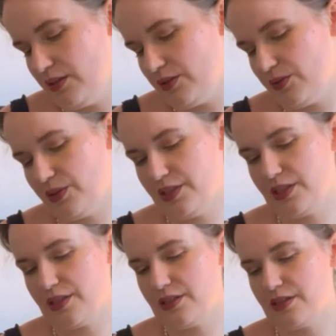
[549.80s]
So this
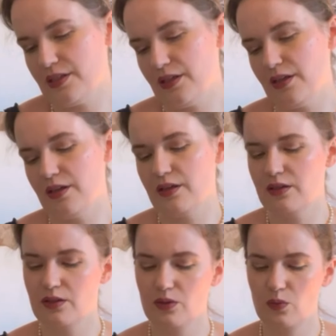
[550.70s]
is the
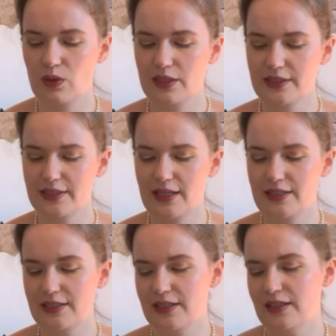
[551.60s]
Wild
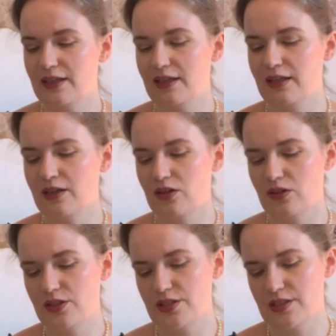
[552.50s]
Atlantic
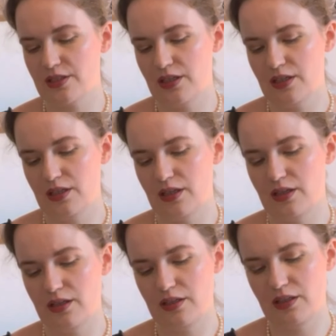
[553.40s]
Yarns
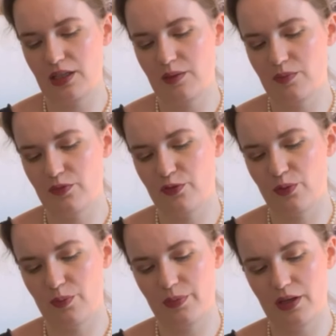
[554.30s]
Neem
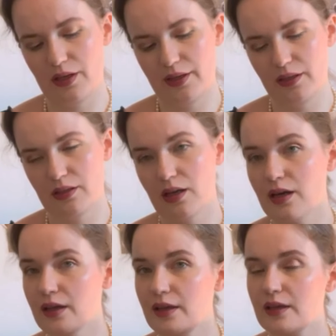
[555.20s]
4-ply.
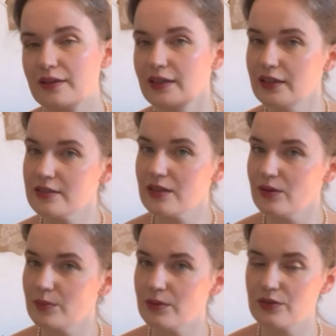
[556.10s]
I think that's how
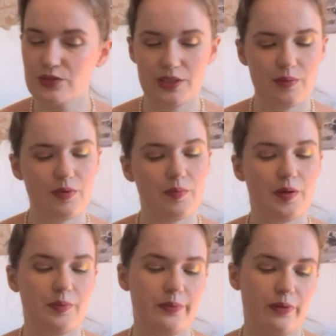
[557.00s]
you pronounce that name, but I
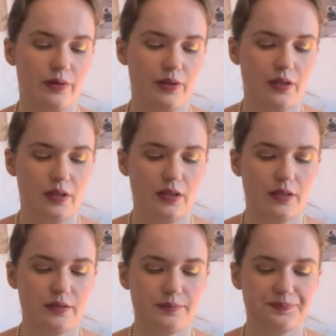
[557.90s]
might be wrong.
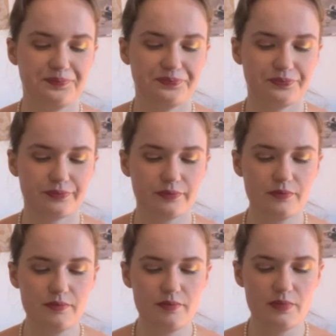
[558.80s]

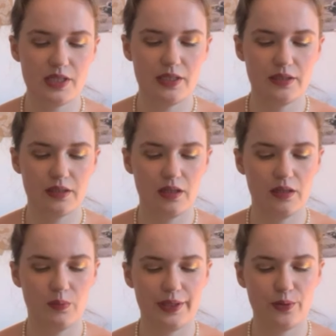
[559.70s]
In the
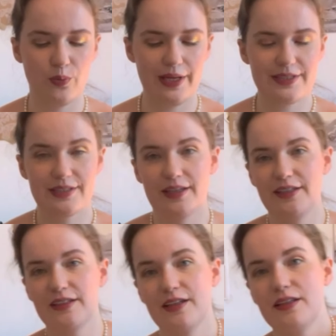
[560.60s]
colorway
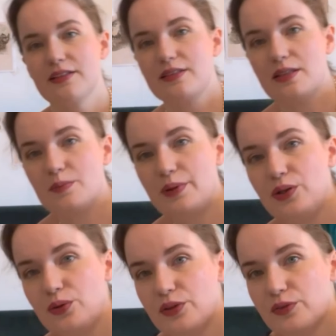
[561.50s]
Quayside, and it's that
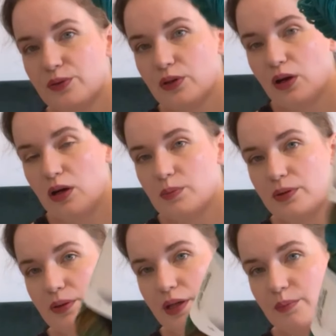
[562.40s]
beautiful
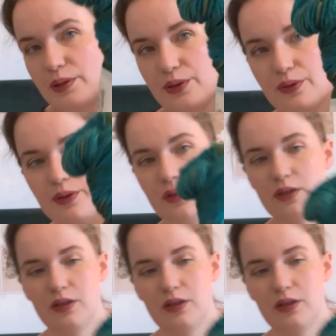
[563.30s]
copper and blue.